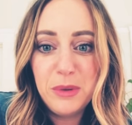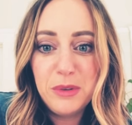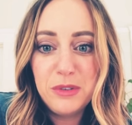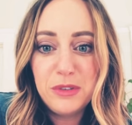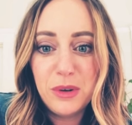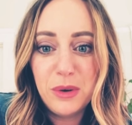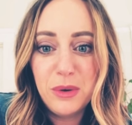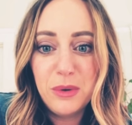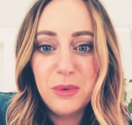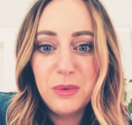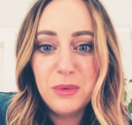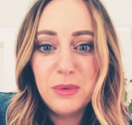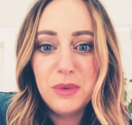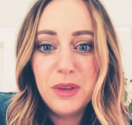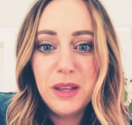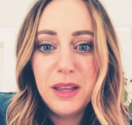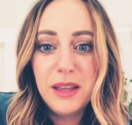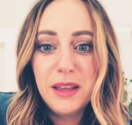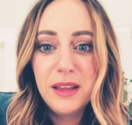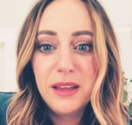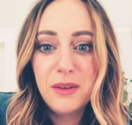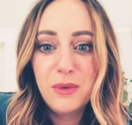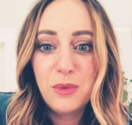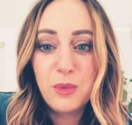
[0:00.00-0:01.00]
don't
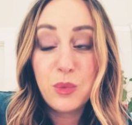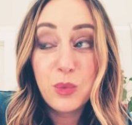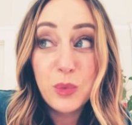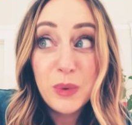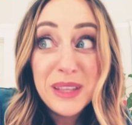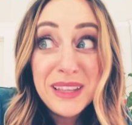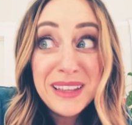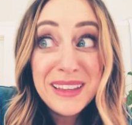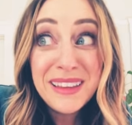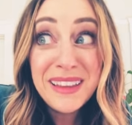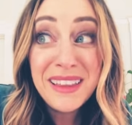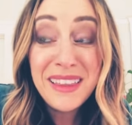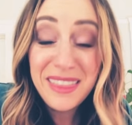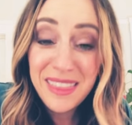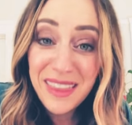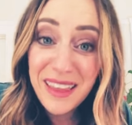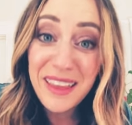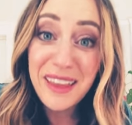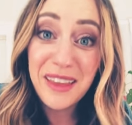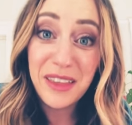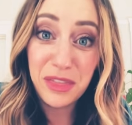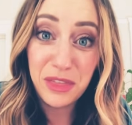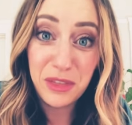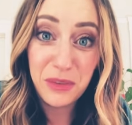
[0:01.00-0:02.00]
really
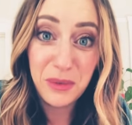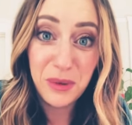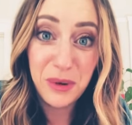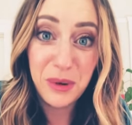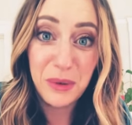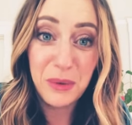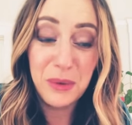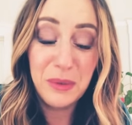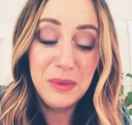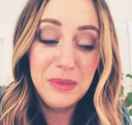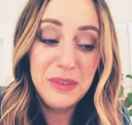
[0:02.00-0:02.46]
think it through.